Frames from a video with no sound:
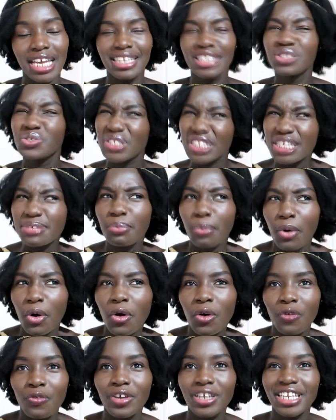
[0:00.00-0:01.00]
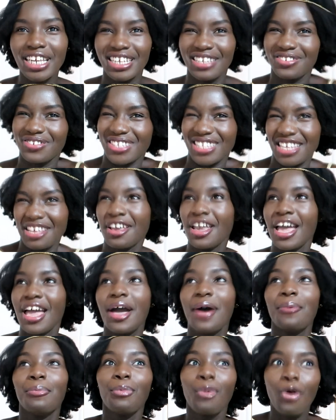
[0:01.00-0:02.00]
I need to see more of it. I need to see
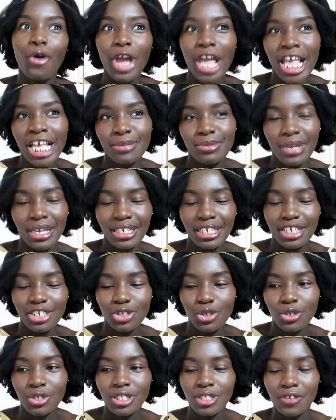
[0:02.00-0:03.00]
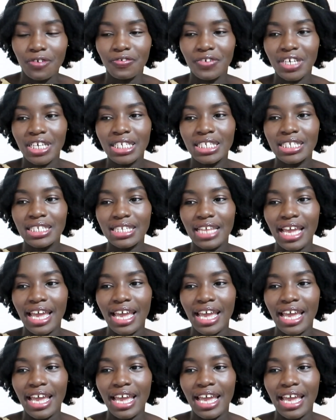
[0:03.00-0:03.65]
more explanations of it.